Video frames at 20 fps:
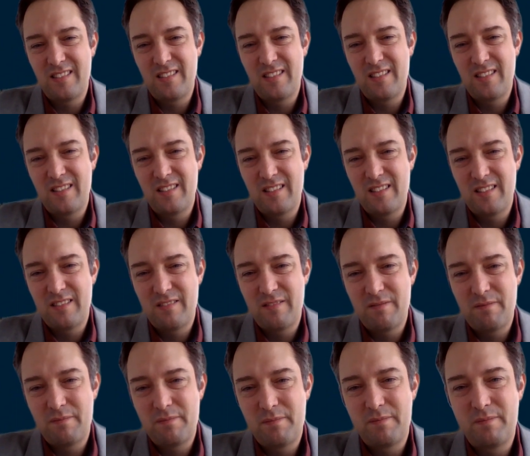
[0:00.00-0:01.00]
We have
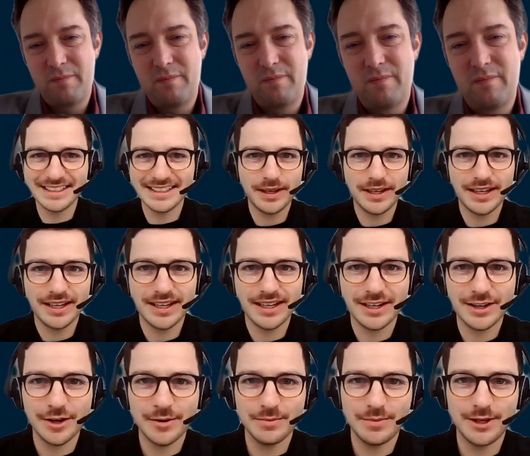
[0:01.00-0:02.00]
these super
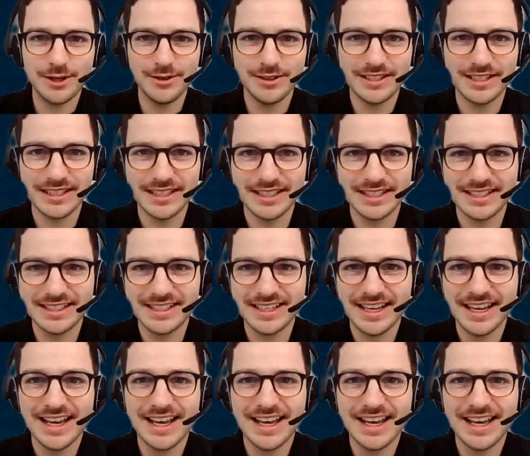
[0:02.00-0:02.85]
computers